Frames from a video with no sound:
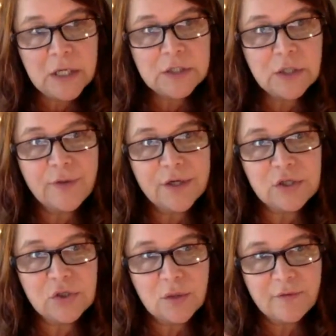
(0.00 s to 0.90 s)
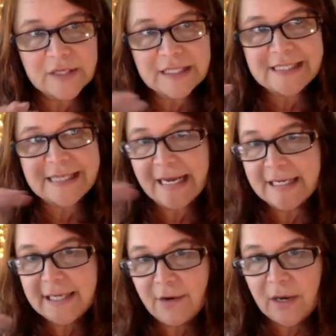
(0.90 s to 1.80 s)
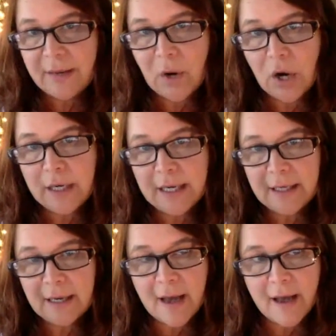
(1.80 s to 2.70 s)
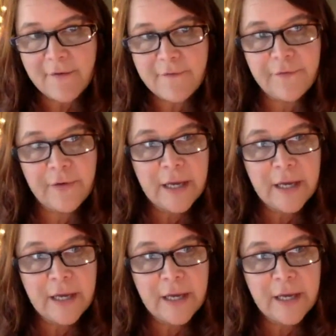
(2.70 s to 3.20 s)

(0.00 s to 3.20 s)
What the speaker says: So there's sort of this secondary market of